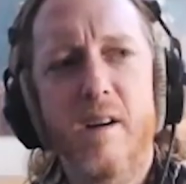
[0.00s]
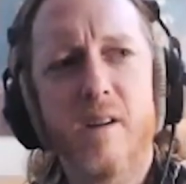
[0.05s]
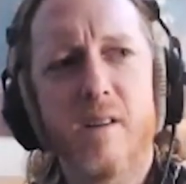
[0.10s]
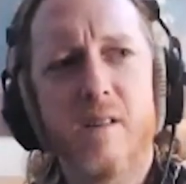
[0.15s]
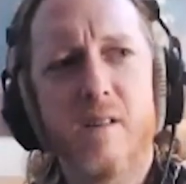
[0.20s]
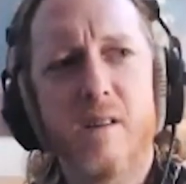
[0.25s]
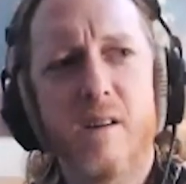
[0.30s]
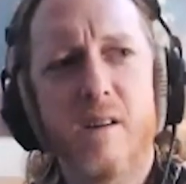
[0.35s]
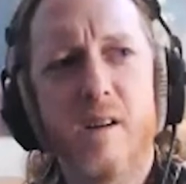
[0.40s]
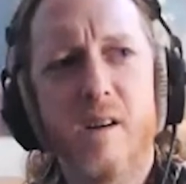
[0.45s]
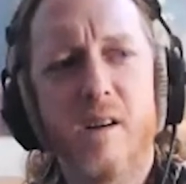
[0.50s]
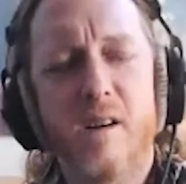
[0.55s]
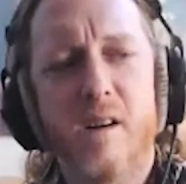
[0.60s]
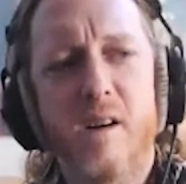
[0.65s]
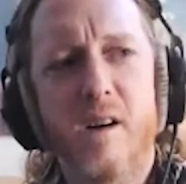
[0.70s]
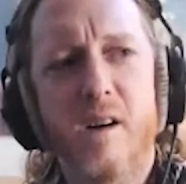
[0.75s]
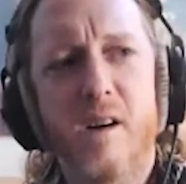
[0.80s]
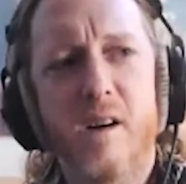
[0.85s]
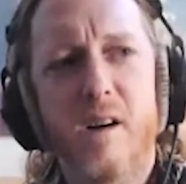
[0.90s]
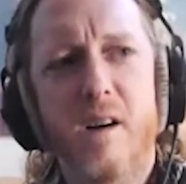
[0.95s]
I don't,
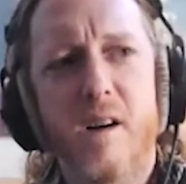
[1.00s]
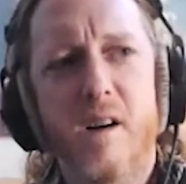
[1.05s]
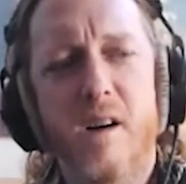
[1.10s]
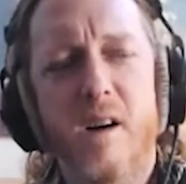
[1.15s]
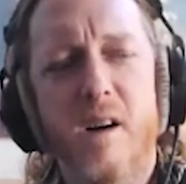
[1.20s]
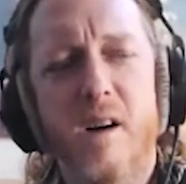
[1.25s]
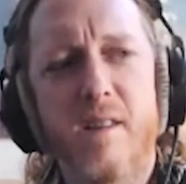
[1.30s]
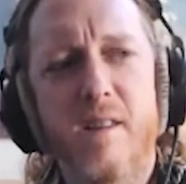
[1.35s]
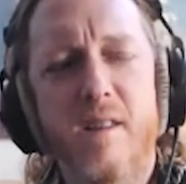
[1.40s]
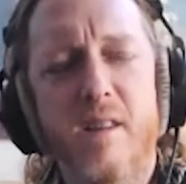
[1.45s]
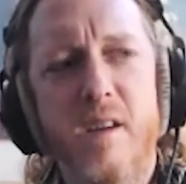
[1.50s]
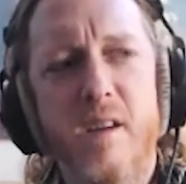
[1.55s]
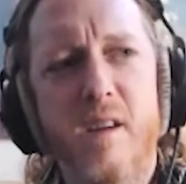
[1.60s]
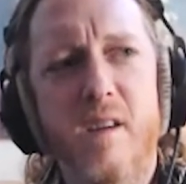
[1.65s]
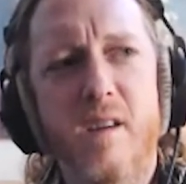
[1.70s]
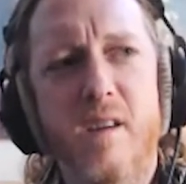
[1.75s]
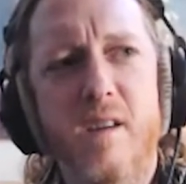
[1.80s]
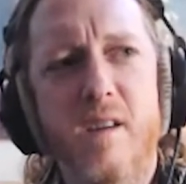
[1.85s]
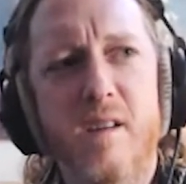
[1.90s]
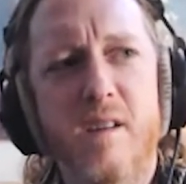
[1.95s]
I
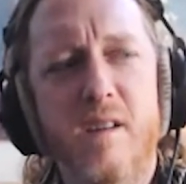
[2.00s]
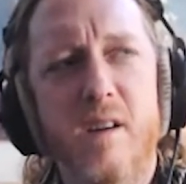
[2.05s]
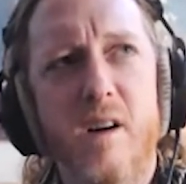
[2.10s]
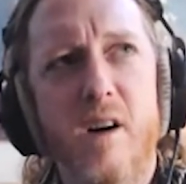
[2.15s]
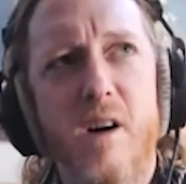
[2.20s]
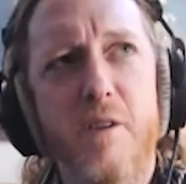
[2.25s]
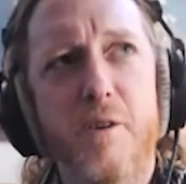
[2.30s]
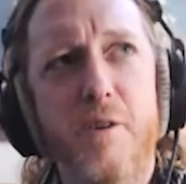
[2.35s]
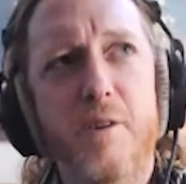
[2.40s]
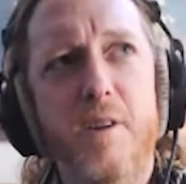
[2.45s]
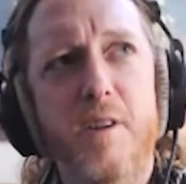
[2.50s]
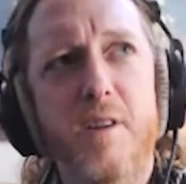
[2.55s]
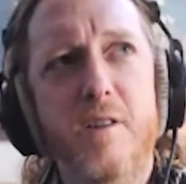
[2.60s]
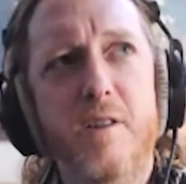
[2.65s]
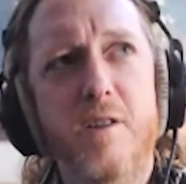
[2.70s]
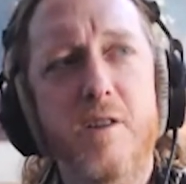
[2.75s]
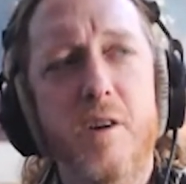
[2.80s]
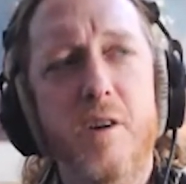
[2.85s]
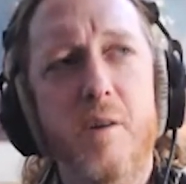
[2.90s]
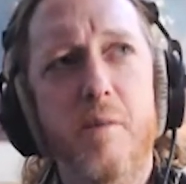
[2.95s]
think, other
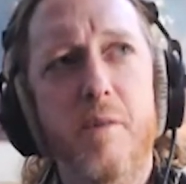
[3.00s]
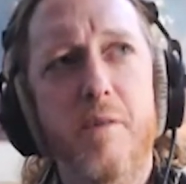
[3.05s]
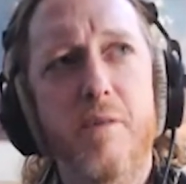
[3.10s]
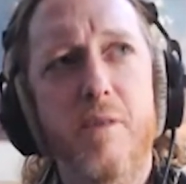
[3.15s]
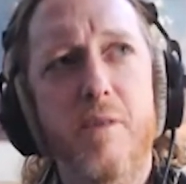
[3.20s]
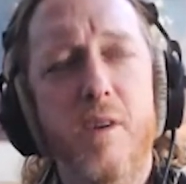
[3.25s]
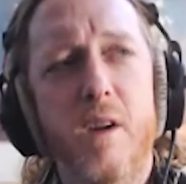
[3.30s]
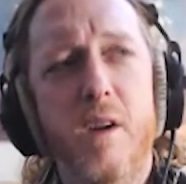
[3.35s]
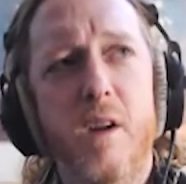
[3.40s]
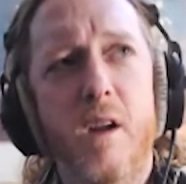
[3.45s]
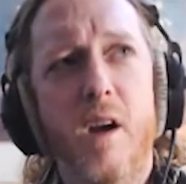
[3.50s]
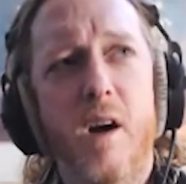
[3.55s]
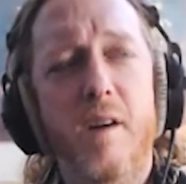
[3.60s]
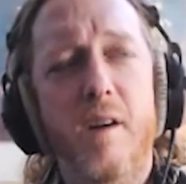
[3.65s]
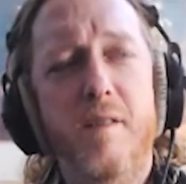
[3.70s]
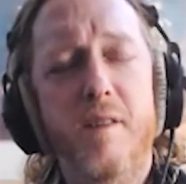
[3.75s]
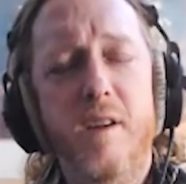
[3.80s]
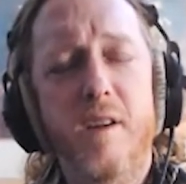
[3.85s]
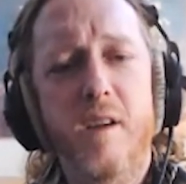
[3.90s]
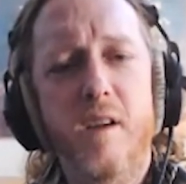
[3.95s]
than some of,
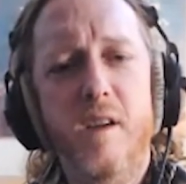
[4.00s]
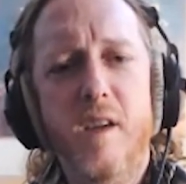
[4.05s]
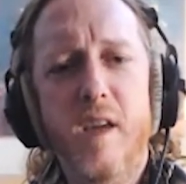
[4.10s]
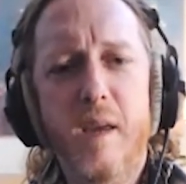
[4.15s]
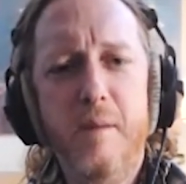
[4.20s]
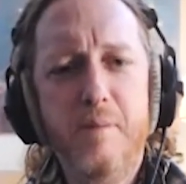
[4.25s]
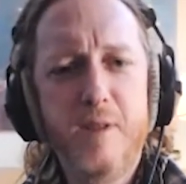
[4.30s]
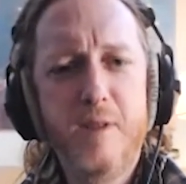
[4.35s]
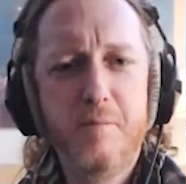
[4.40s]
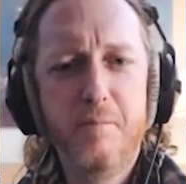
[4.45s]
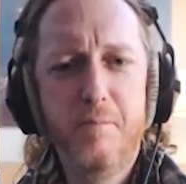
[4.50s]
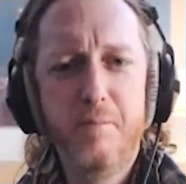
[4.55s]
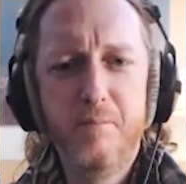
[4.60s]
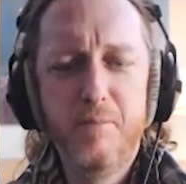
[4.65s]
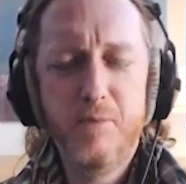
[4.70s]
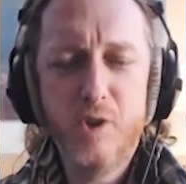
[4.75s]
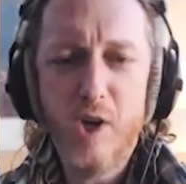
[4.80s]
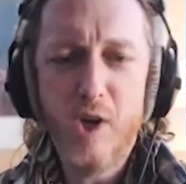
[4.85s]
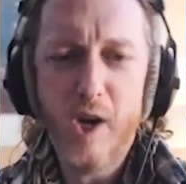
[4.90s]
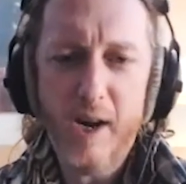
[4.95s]
I think it keeps
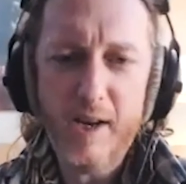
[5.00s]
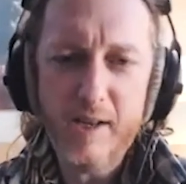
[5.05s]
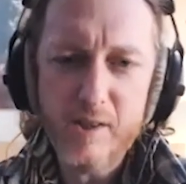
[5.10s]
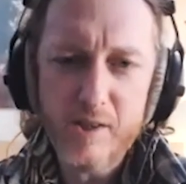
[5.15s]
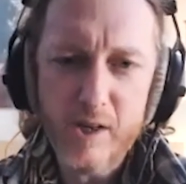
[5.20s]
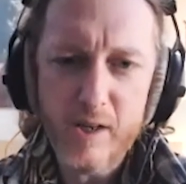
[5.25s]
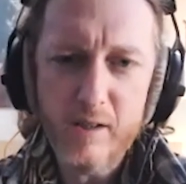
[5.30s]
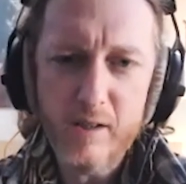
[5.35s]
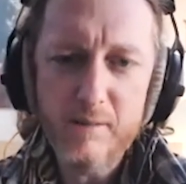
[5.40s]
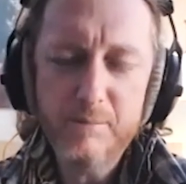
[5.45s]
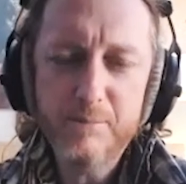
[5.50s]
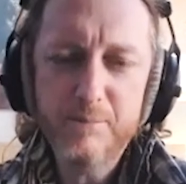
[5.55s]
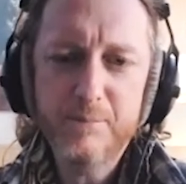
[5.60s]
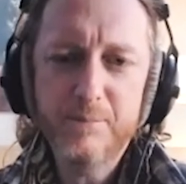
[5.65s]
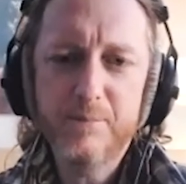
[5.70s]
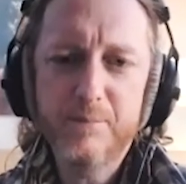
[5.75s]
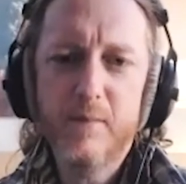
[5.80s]
changing.